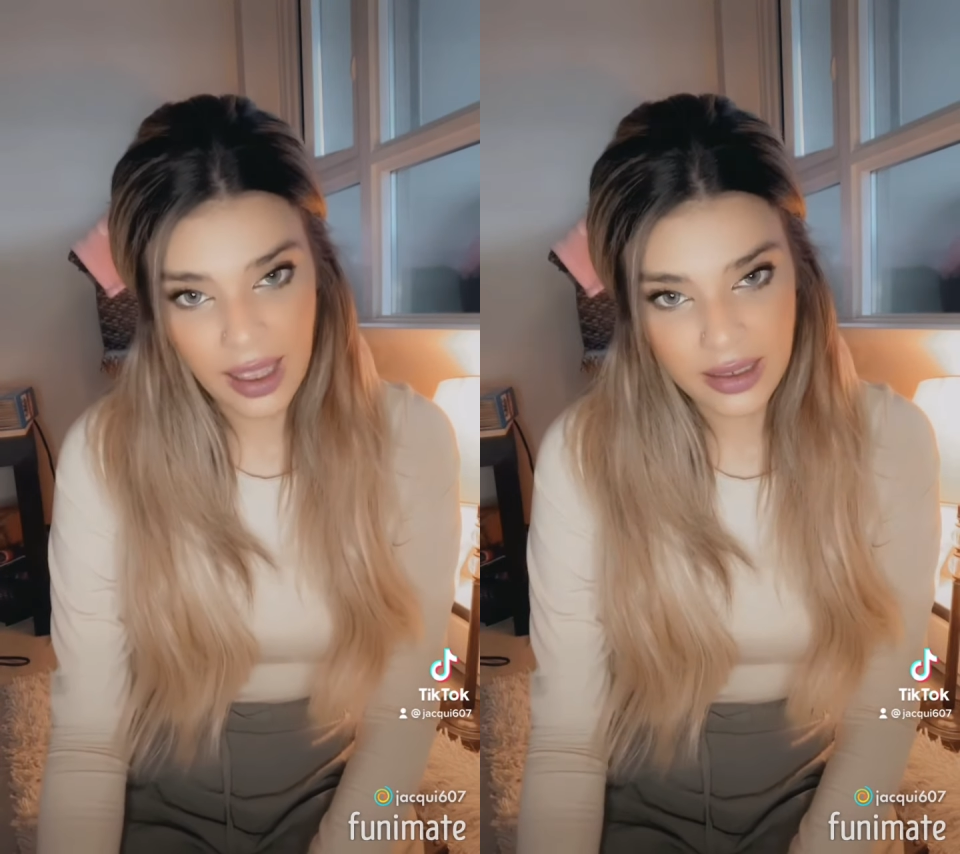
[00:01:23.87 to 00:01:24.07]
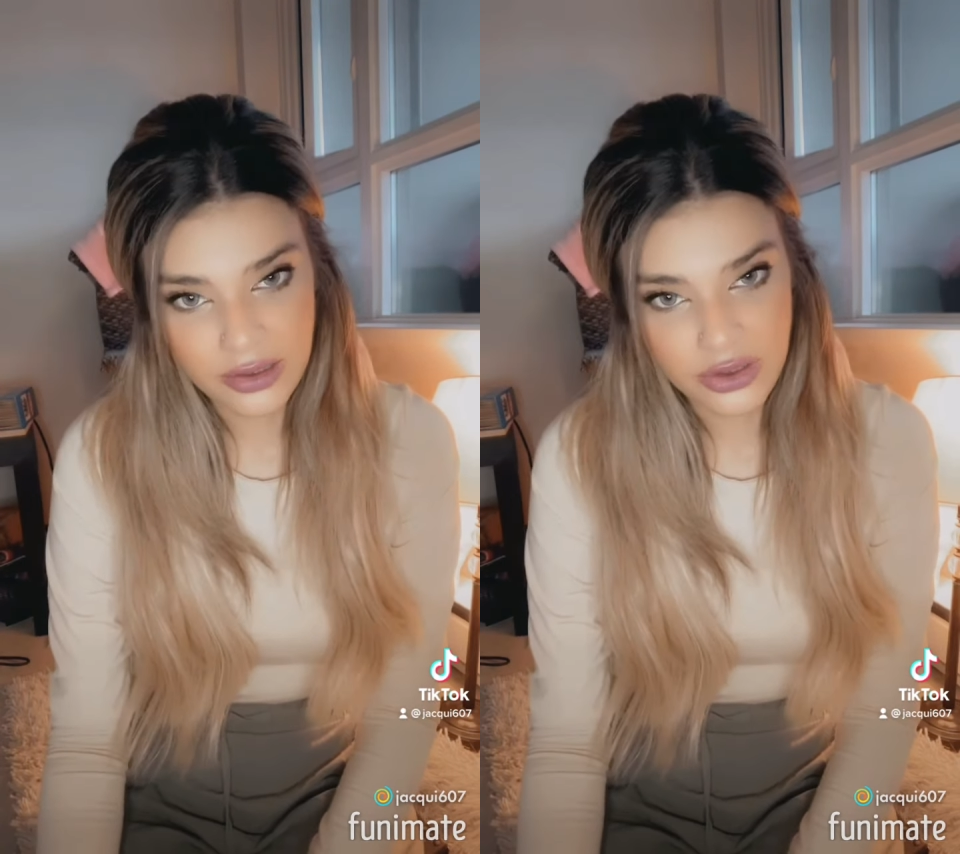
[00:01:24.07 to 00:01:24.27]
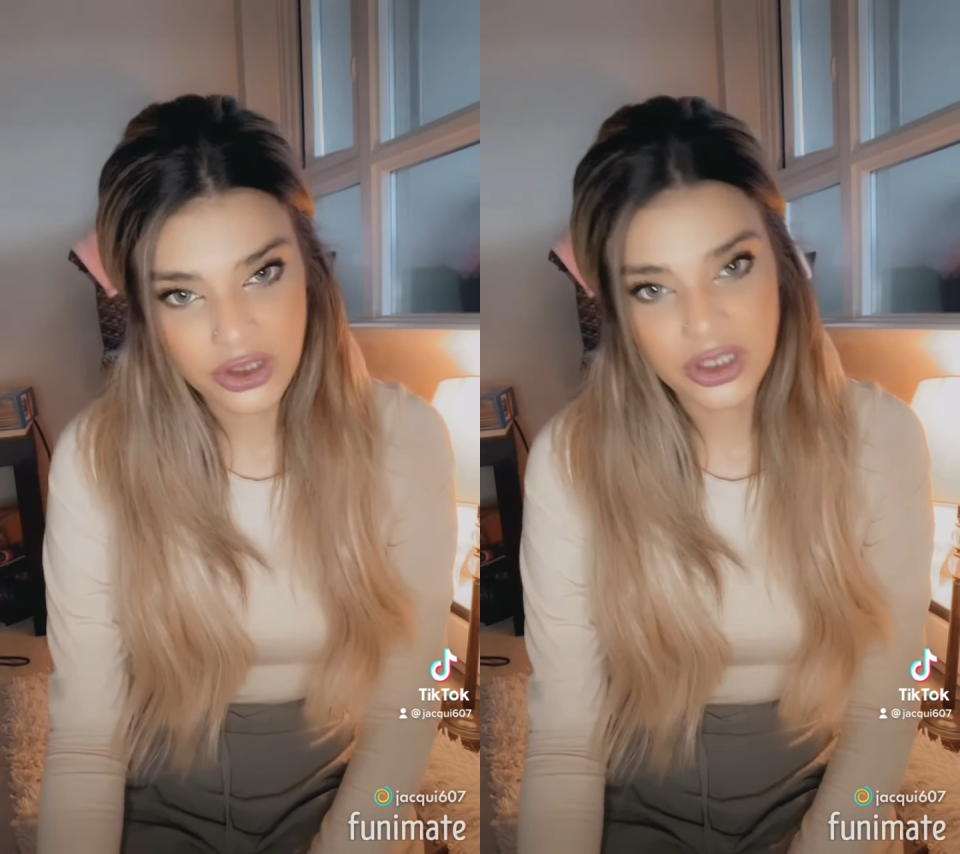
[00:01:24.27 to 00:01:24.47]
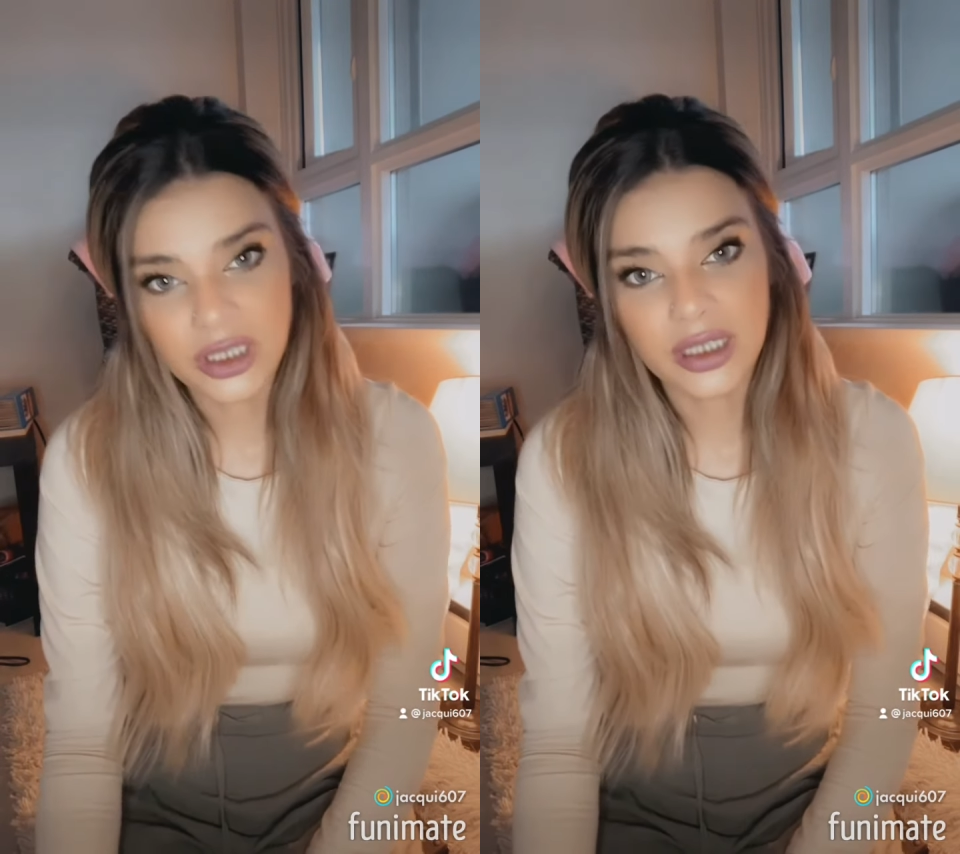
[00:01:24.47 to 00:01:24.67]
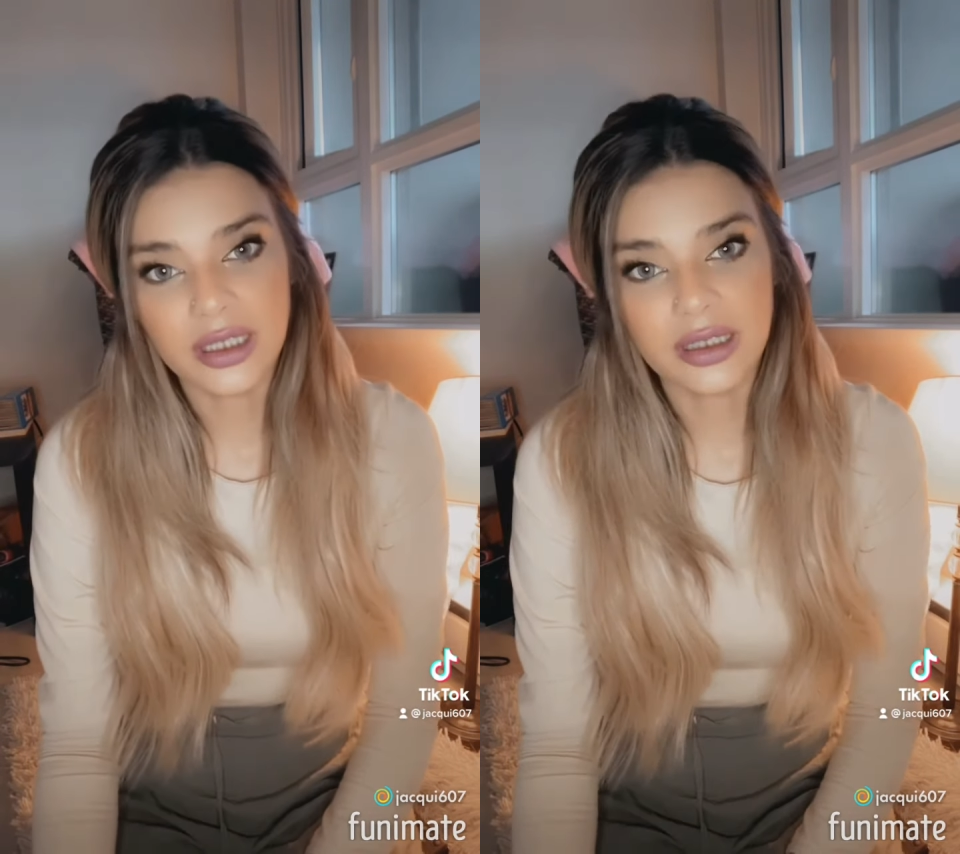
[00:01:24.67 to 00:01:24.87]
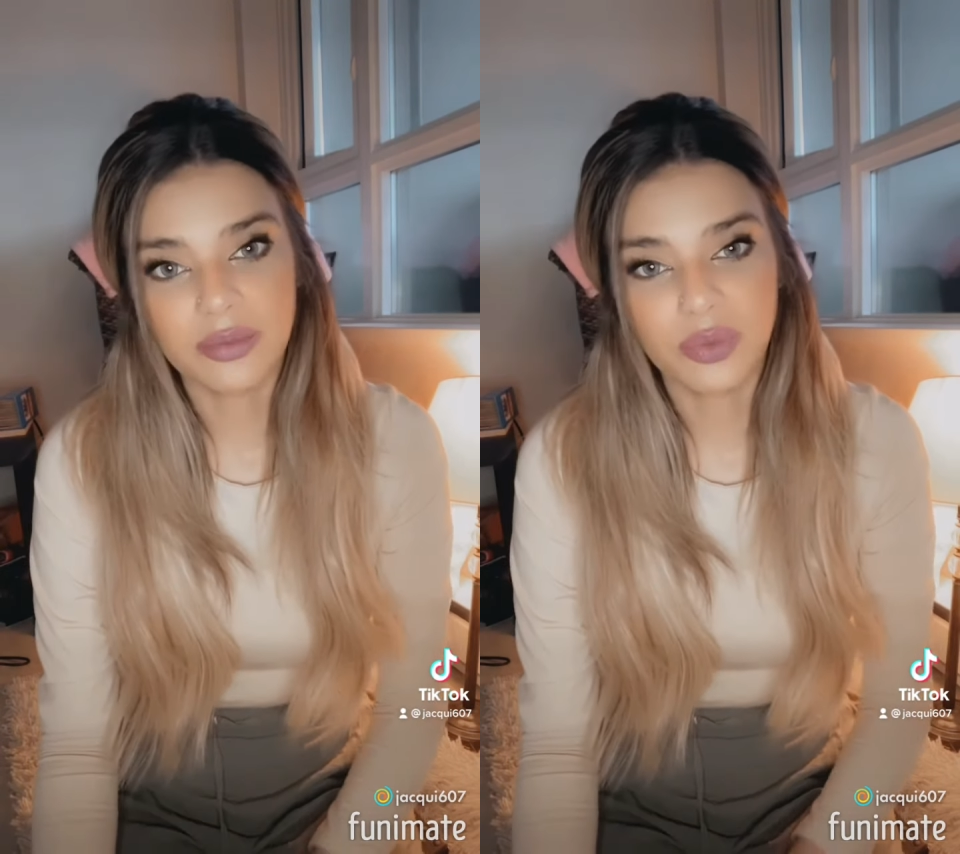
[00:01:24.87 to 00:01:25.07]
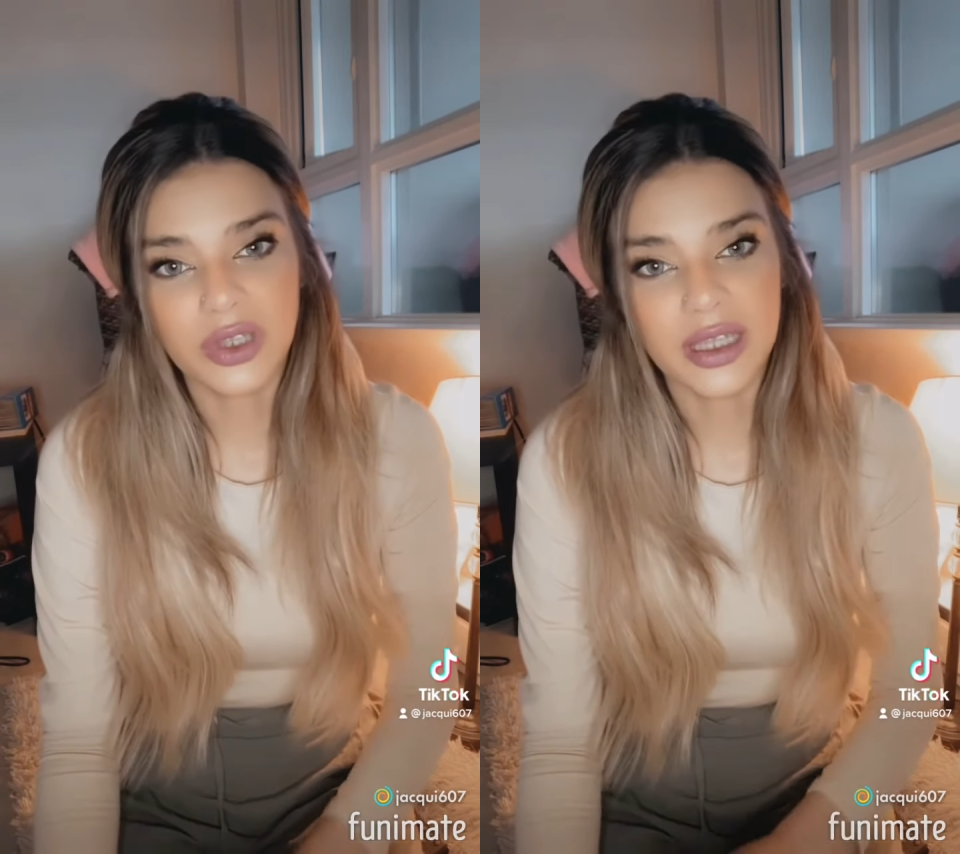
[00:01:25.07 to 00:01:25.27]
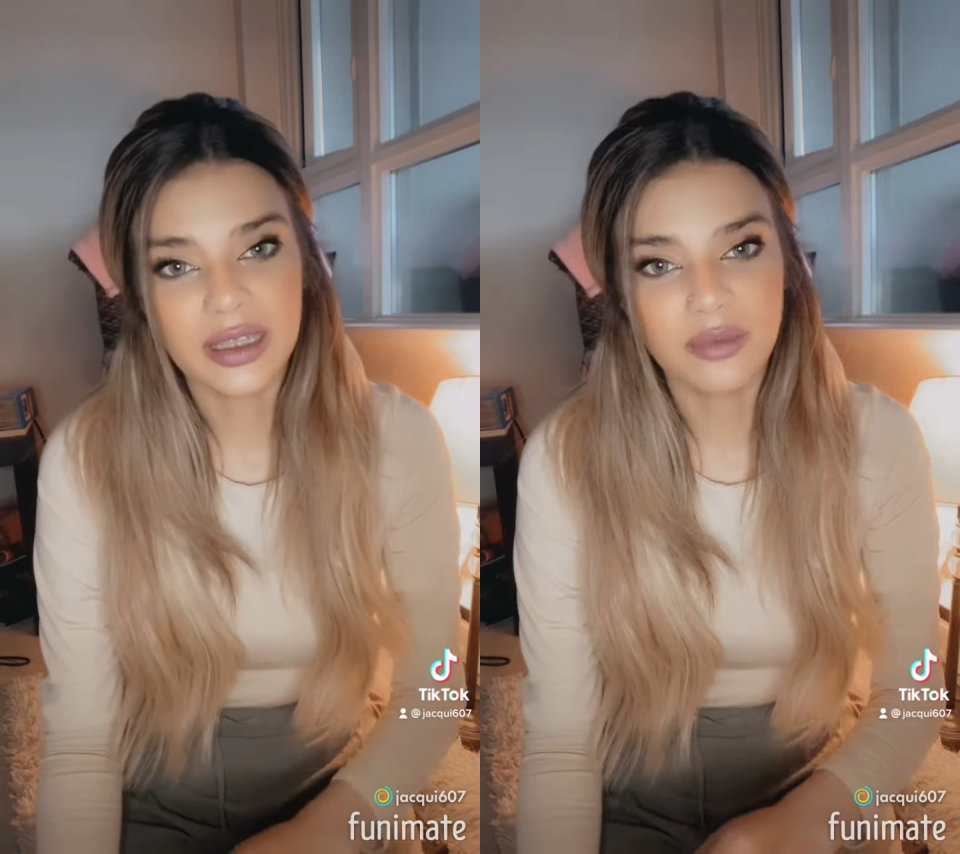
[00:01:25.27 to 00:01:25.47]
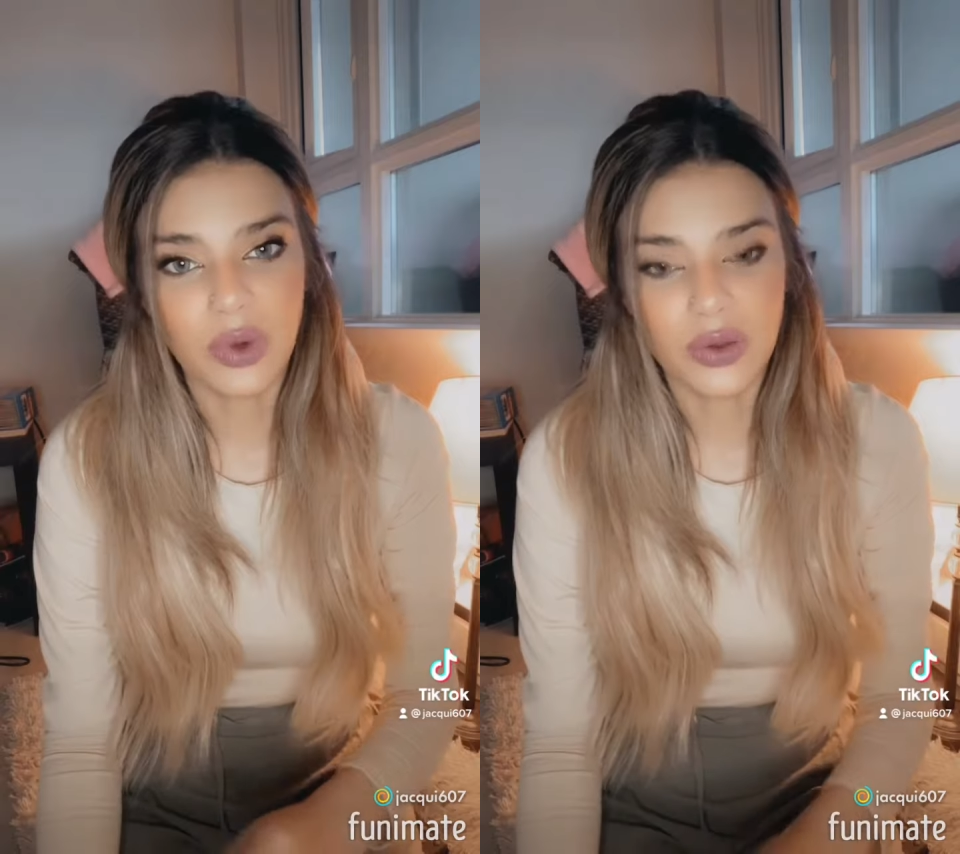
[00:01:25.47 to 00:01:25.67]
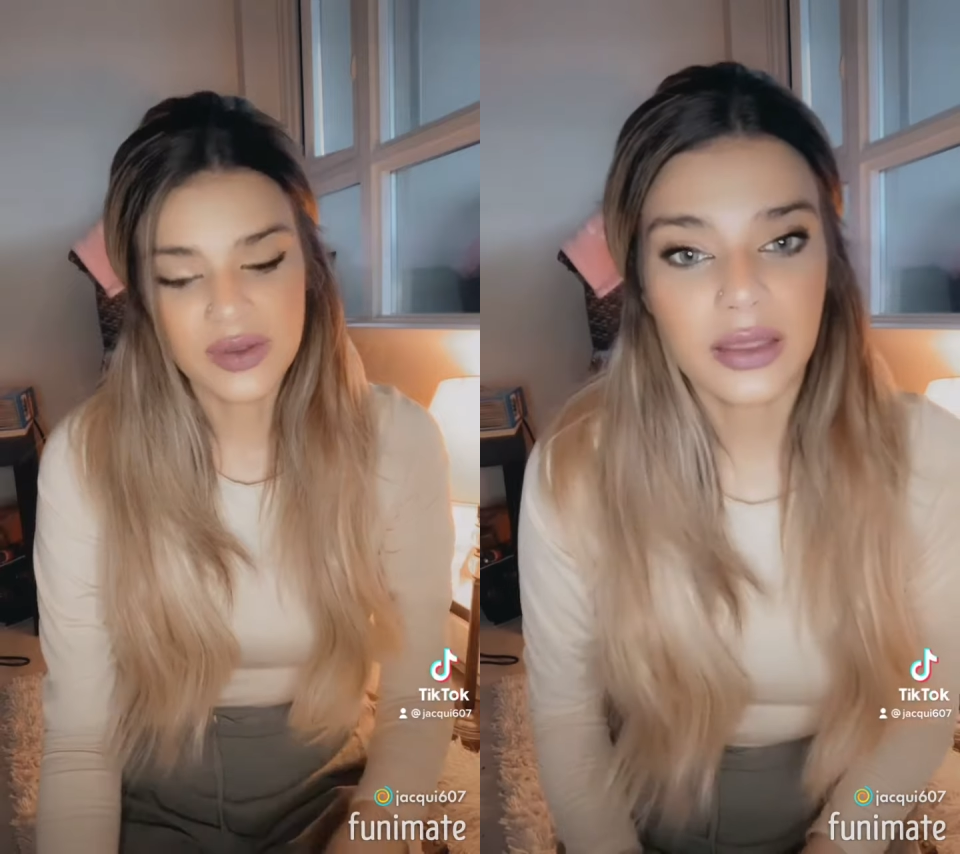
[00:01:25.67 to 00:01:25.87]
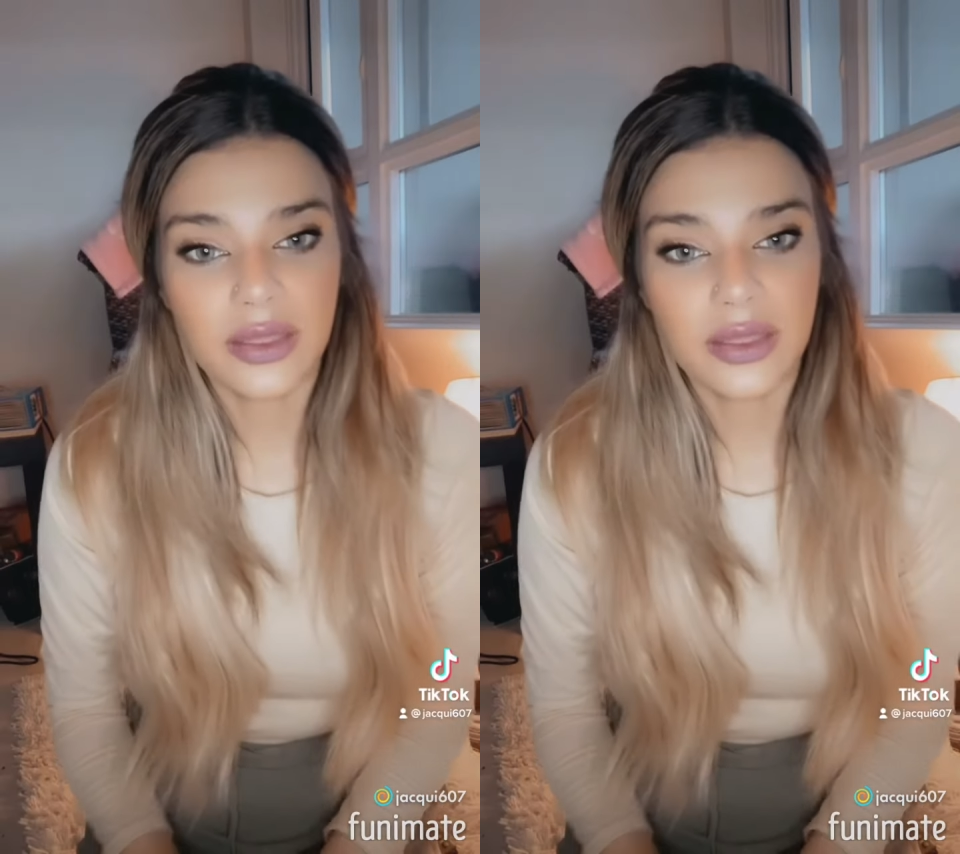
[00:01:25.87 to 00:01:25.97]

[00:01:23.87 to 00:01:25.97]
and she played both.